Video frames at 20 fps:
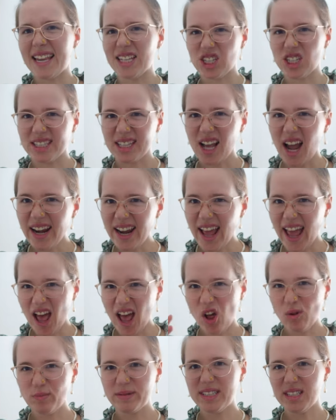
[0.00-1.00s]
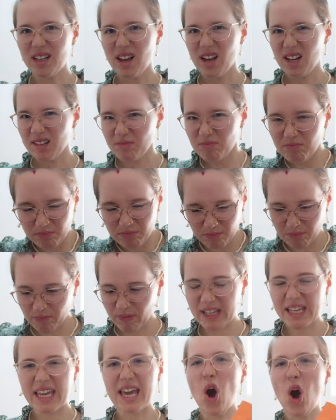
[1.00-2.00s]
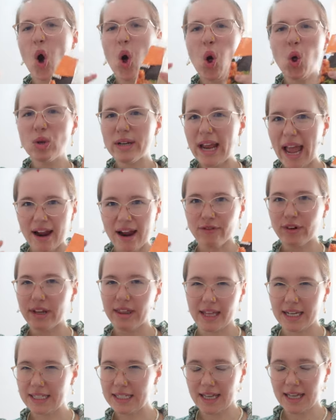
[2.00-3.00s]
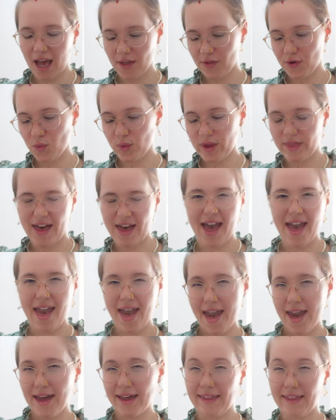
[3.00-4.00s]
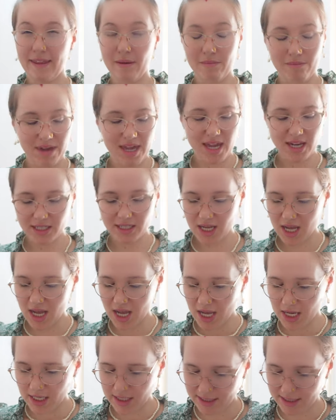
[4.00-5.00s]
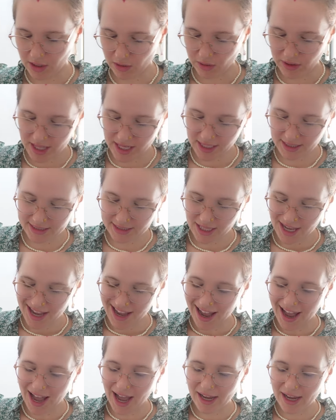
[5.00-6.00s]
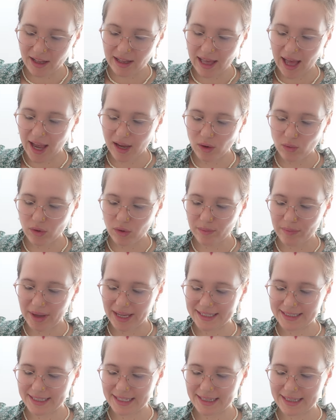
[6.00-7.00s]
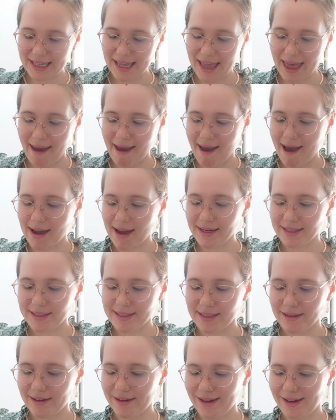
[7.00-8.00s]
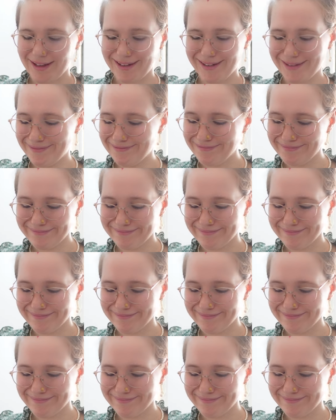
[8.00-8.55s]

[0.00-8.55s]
and it just kind of helps hold everything together with that egg and the meat. So this, I will basically add until